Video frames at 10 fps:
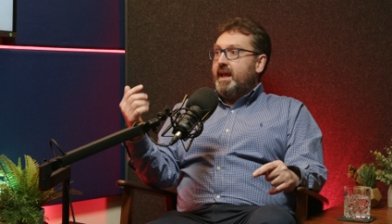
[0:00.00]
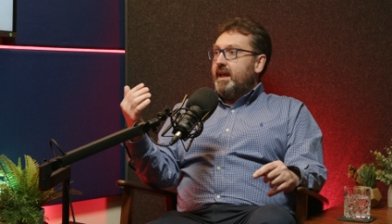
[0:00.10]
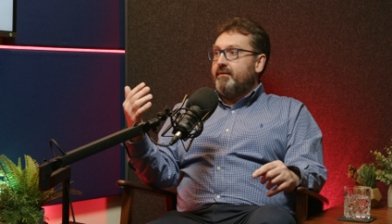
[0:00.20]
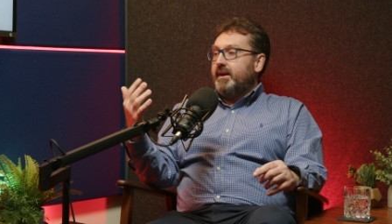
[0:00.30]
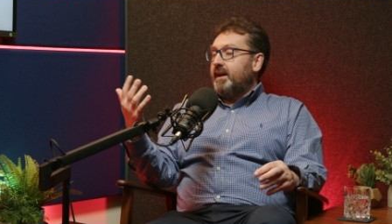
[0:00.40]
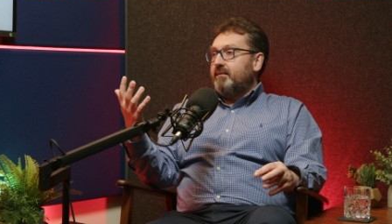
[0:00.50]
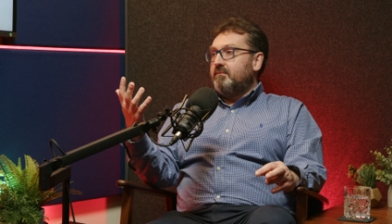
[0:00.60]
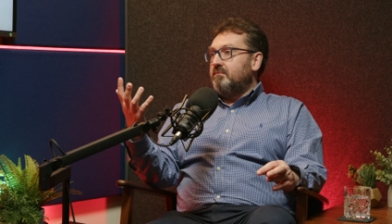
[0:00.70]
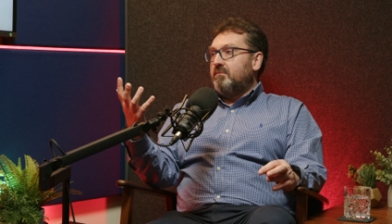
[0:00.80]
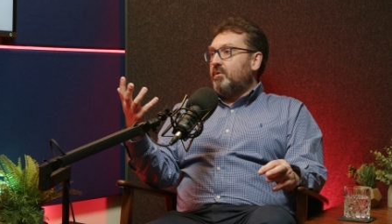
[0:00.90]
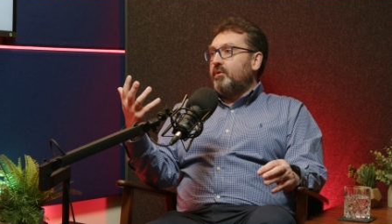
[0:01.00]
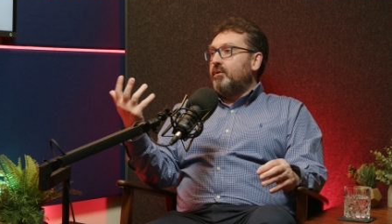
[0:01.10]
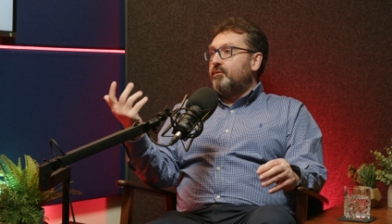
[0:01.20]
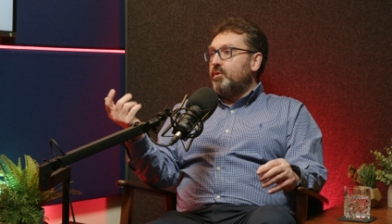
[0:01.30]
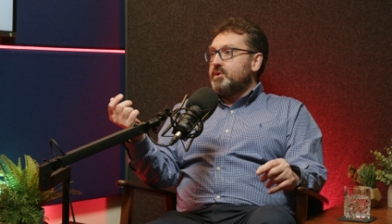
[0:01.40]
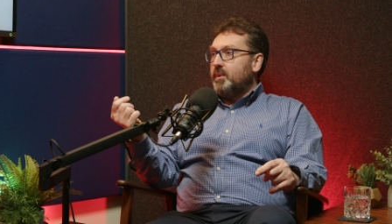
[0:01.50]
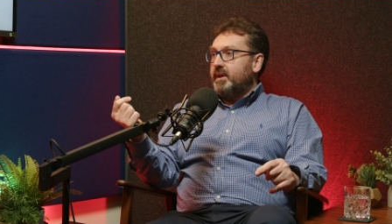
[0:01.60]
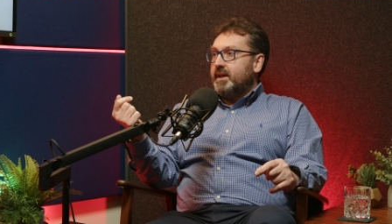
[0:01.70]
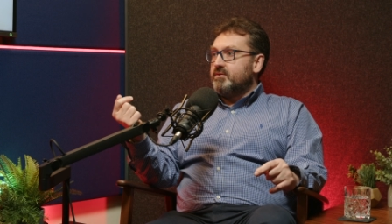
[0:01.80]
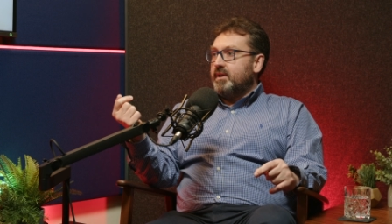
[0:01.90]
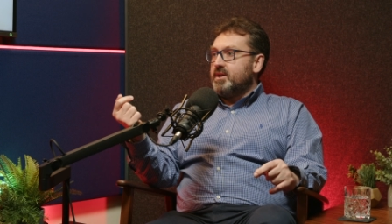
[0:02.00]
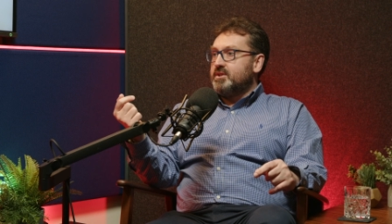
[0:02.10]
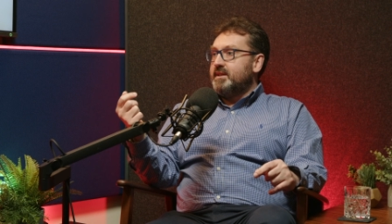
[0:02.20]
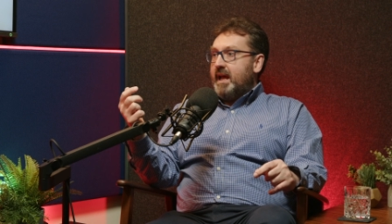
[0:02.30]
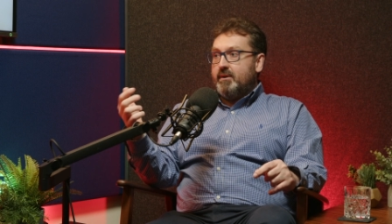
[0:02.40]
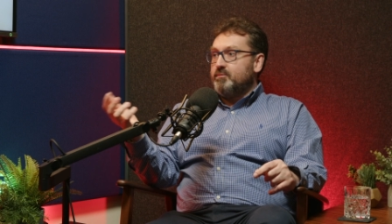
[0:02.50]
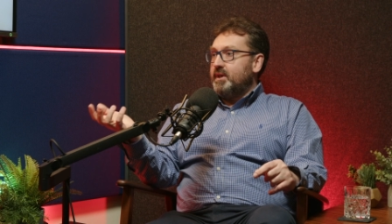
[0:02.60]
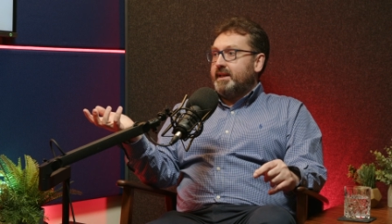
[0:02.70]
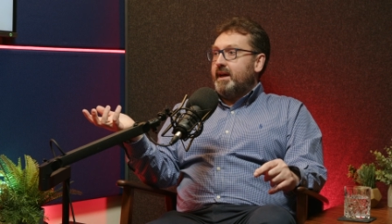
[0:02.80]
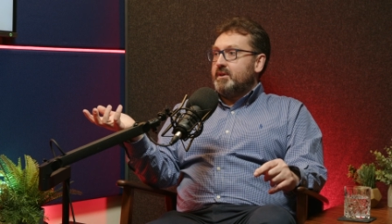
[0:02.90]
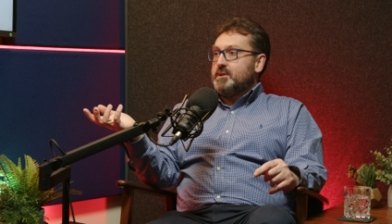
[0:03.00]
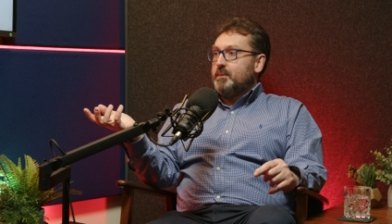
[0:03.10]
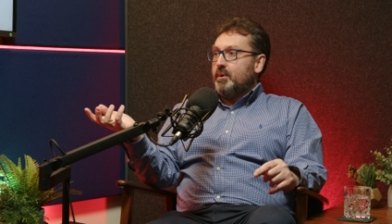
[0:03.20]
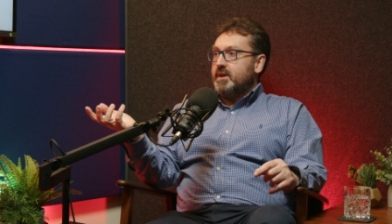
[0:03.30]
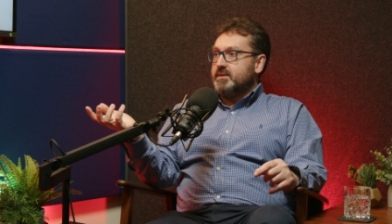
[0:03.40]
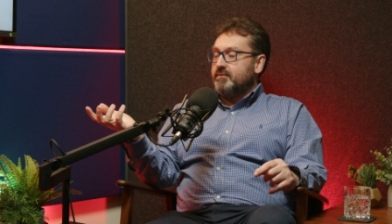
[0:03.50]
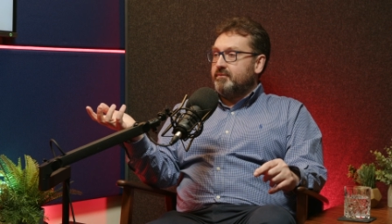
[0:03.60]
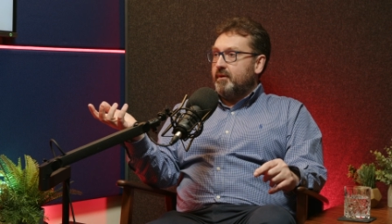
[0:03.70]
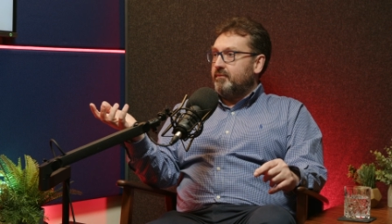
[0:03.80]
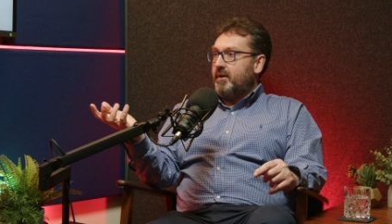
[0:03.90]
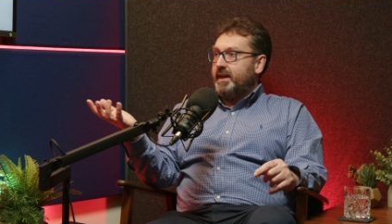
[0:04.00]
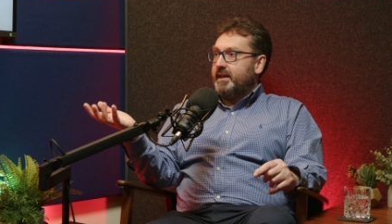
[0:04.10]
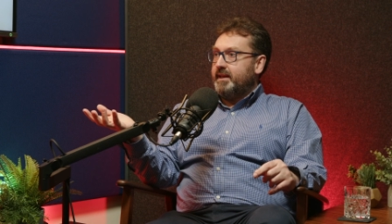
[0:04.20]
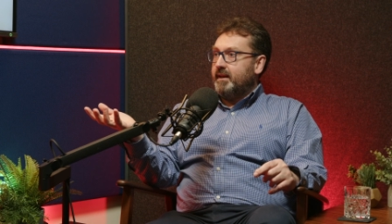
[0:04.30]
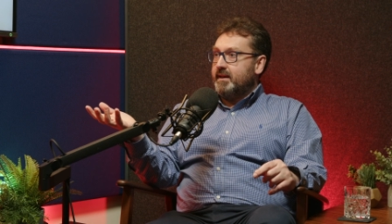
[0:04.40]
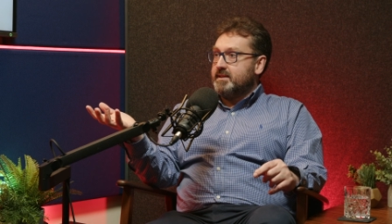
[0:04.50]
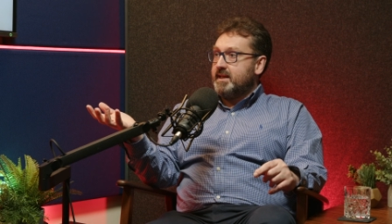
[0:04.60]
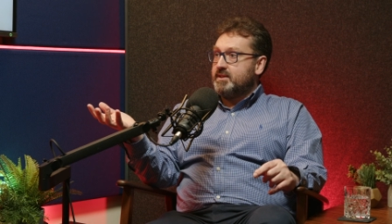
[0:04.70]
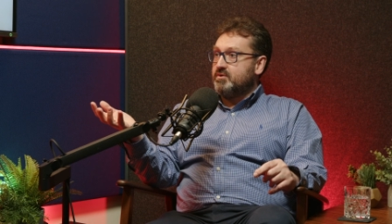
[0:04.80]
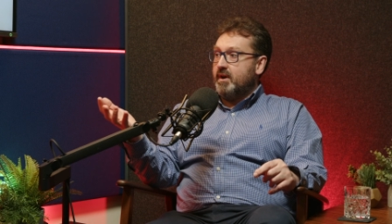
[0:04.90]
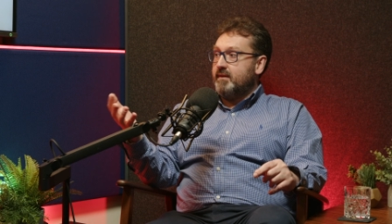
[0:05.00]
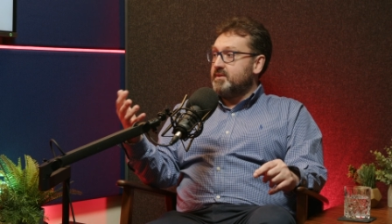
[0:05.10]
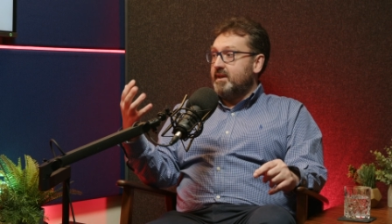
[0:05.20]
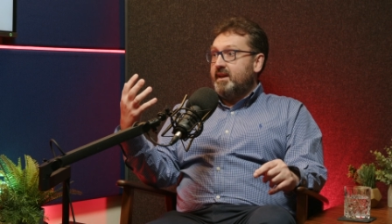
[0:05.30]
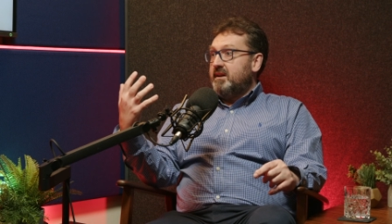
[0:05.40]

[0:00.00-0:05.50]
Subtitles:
If I get 3 or 4 to 1 data reduction, now I'm really down into the price of high-end nearline SAS drives.